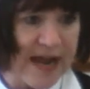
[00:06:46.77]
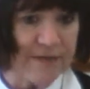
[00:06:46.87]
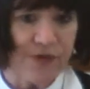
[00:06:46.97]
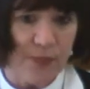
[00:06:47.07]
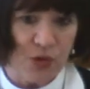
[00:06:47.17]

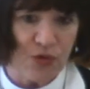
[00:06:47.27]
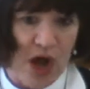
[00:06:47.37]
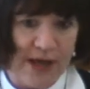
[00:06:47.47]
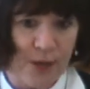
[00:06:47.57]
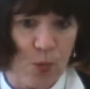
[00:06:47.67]
grant from
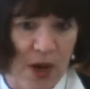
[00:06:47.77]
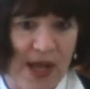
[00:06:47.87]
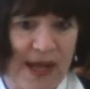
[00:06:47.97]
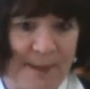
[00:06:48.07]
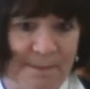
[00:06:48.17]
United
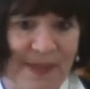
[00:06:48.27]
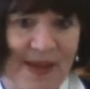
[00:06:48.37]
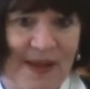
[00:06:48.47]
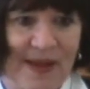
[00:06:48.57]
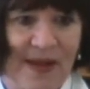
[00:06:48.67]
Way.
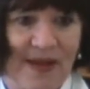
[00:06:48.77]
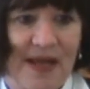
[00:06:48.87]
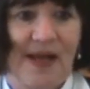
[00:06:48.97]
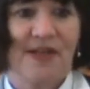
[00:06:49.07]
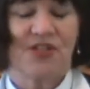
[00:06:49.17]

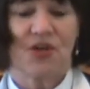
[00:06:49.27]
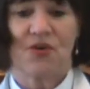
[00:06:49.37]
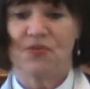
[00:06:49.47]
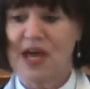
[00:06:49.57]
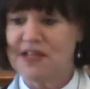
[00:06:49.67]
So
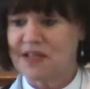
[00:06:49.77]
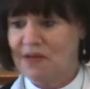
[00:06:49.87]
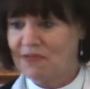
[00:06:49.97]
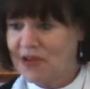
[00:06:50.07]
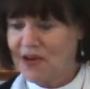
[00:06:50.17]
that's
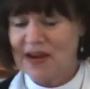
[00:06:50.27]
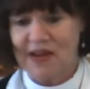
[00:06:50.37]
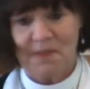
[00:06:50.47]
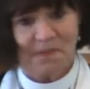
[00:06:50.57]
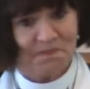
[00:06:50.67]
a
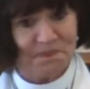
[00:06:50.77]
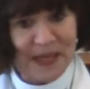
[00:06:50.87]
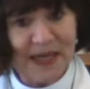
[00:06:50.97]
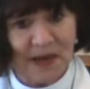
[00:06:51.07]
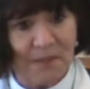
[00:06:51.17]
very
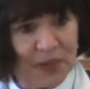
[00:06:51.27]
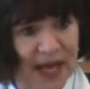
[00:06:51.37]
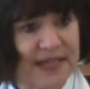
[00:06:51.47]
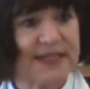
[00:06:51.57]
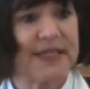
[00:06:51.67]
big
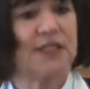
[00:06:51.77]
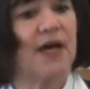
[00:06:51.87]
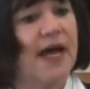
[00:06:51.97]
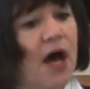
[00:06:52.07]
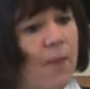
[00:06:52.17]
blessing to
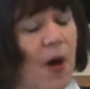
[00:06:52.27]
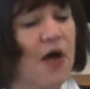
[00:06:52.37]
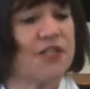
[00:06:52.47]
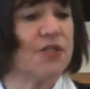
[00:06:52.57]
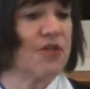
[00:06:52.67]
help
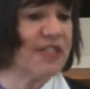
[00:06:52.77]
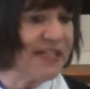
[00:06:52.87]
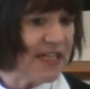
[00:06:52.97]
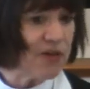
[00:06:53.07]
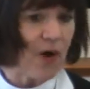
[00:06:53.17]
us to
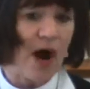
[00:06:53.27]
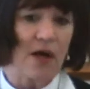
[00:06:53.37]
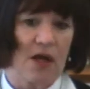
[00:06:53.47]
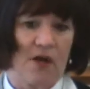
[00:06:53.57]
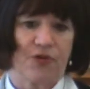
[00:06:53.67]
continue
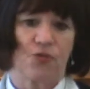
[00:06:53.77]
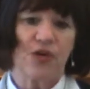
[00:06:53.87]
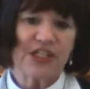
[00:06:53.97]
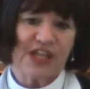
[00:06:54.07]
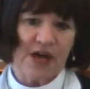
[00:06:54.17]
our love, to
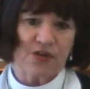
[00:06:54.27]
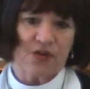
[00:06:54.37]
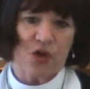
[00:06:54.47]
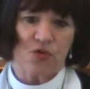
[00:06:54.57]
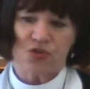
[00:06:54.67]
reach out
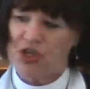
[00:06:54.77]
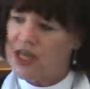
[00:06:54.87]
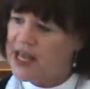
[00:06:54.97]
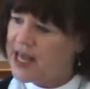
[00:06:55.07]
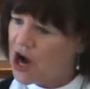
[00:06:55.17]
to those
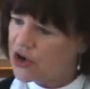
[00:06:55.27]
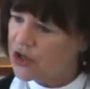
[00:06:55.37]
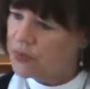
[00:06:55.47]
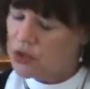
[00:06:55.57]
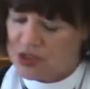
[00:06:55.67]
in our
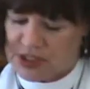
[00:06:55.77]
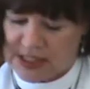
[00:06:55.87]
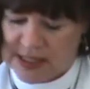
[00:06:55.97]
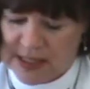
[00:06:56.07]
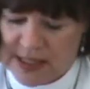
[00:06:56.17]

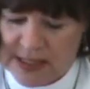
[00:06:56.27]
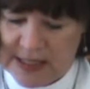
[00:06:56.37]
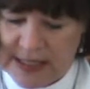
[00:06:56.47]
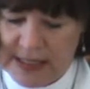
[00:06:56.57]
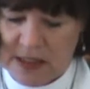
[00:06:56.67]
community in
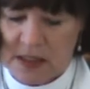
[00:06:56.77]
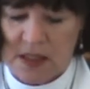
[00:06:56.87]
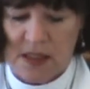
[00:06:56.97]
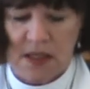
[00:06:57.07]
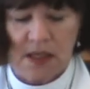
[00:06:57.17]
need.
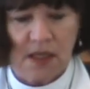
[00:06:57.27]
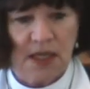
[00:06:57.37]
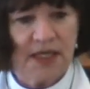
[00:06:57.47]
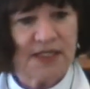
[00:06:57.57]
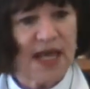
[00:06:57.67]

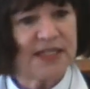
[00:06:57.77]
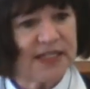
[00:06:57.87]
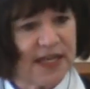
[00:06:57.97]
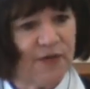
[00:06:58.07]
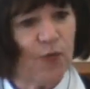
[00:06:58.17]
It's
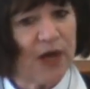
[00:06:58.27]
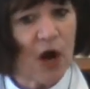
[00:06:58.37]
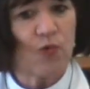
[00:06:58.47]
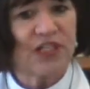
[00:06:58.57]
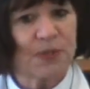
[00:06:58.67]
as if we
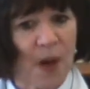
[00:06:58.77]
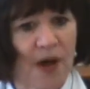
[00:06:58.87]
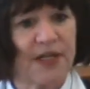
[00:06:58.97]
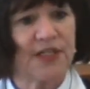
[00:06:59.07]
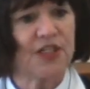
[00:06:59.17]
are
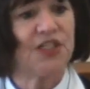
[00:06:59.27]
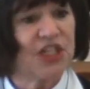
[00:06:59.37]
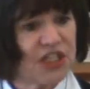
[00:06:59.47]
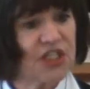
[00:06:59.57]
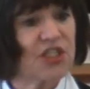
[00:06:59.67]
responding to
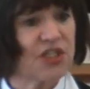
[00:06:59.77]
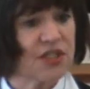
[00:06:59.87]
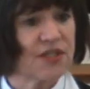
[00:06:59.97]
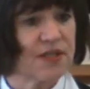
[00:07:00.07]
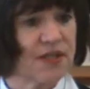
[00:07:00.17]

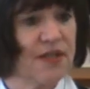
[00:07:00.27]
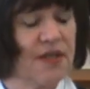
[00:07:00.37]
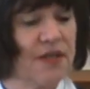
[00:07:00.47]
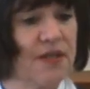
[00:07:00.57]
Jesus'